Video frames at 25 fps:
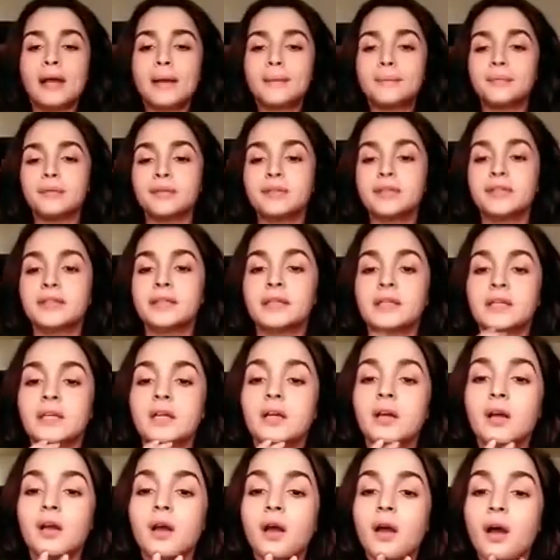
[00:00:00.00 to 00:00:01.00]
Lamborghini.
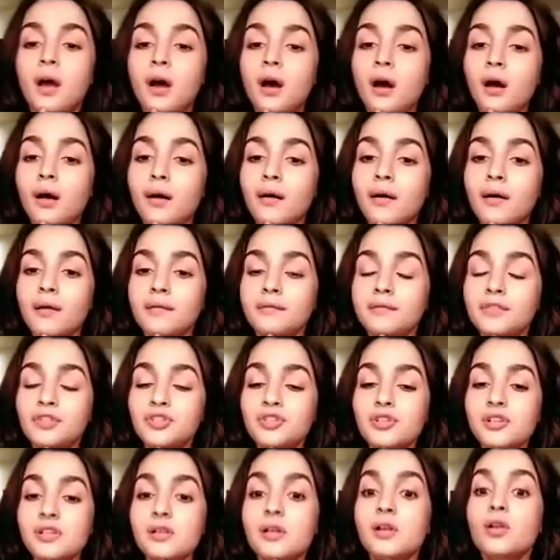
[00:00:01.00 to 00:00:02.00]

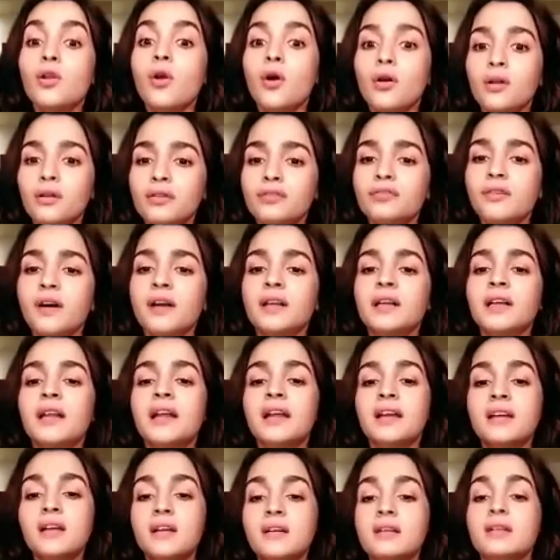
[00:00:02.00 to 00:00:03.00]
Which is a lot of fun and
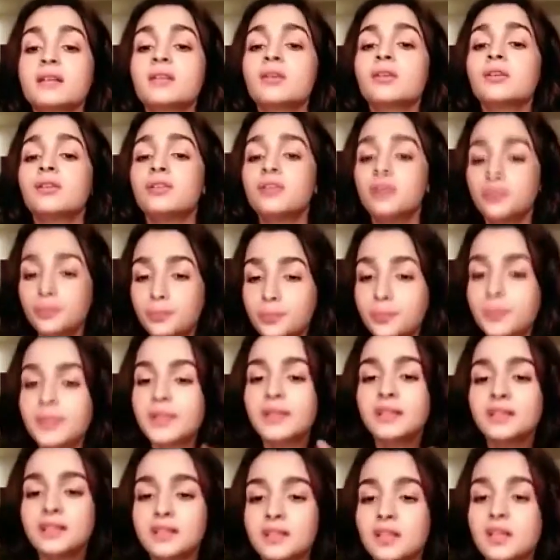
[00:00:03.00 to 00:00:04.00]
I hear it on
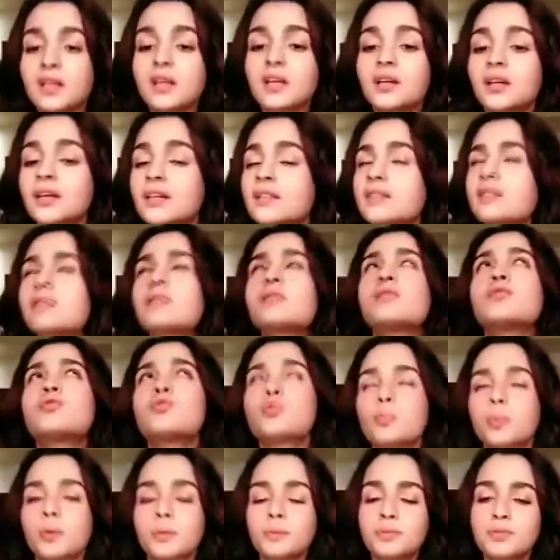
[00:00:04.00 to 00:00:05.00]
repeat. It's a
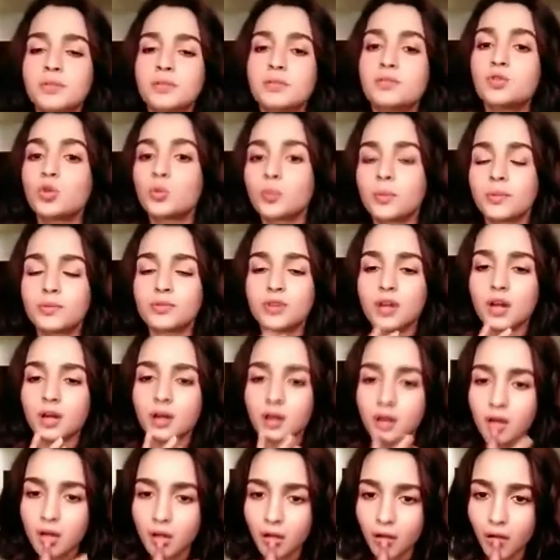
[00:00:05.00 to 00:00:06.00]
super, super
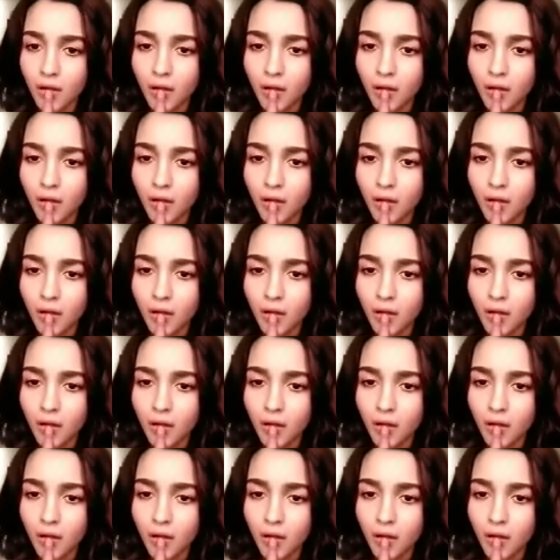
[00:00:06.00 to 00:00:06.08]
track.